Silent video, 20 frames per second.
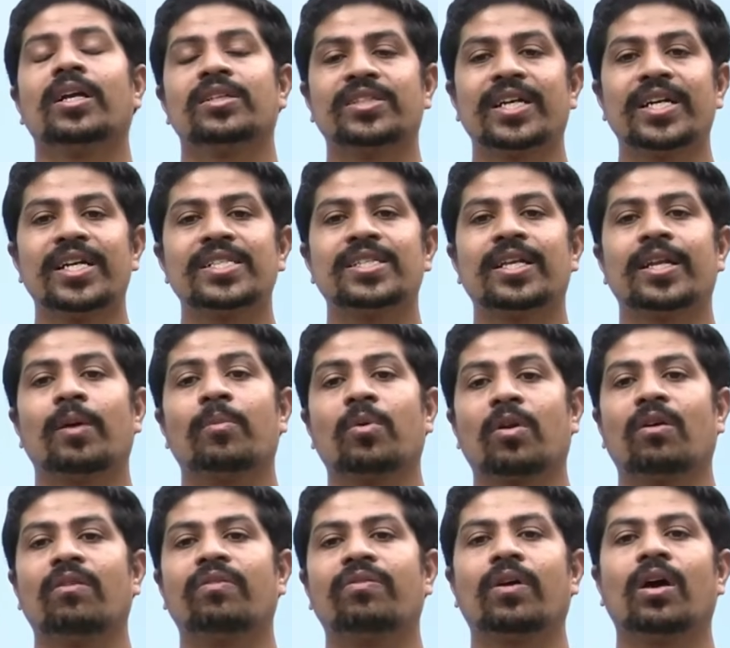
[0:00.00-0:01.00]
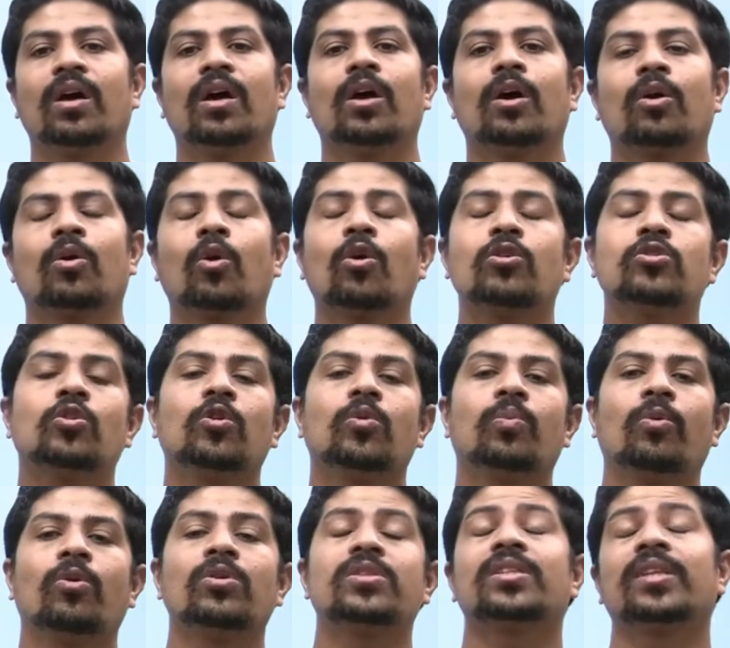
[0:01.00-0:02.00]
Z is the number of closed
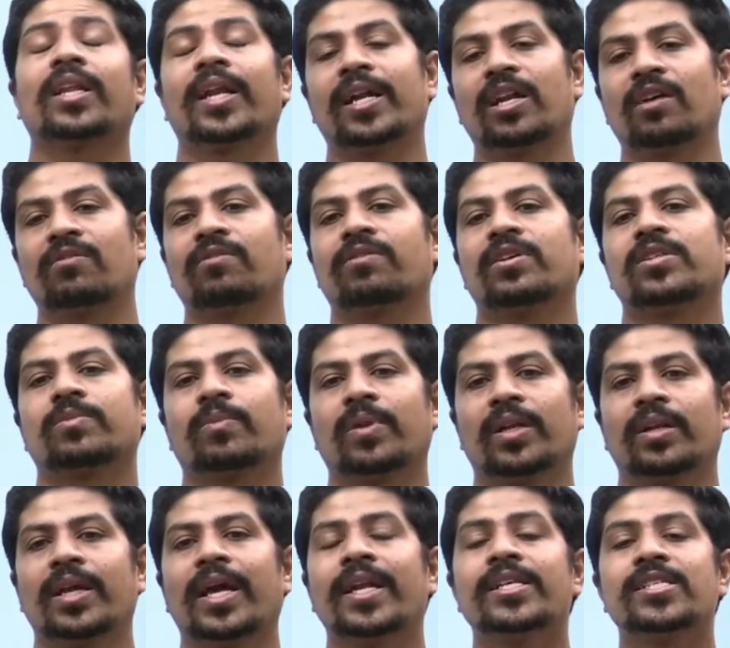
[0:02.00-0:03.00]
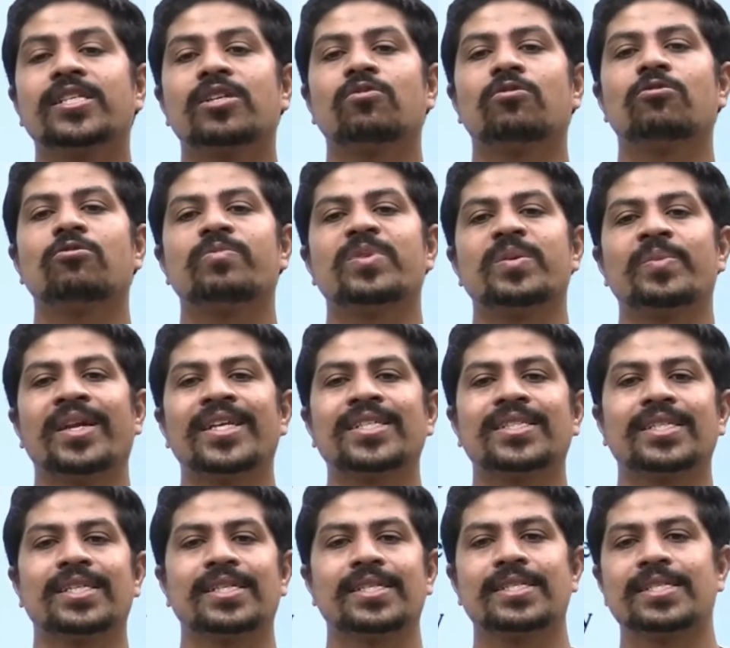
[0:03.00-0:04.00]
loop poles in the right half of S plane. N is equal to p
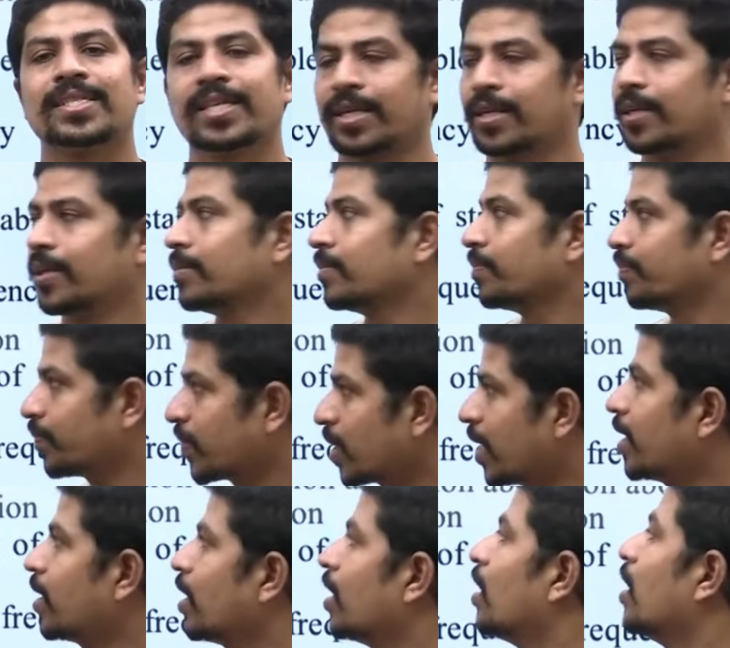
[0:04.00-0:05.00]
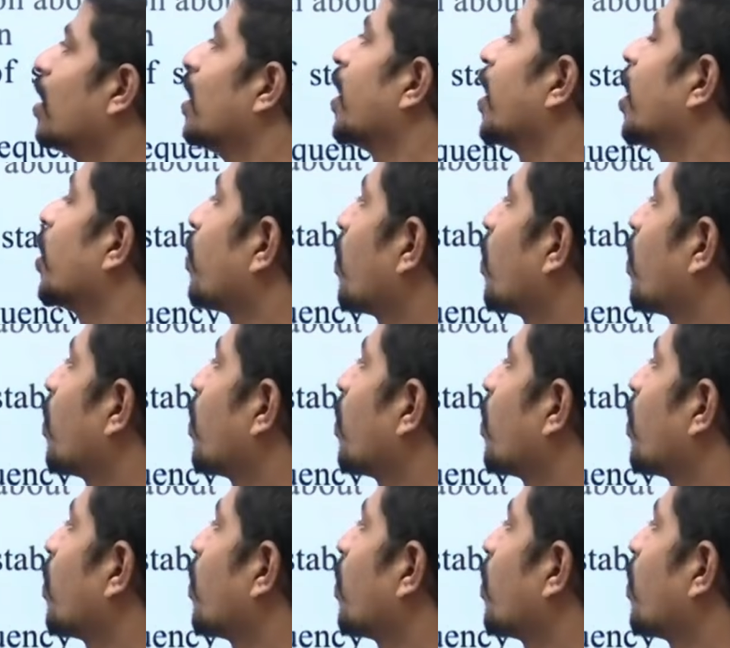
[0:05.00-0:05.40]
minus z, right? It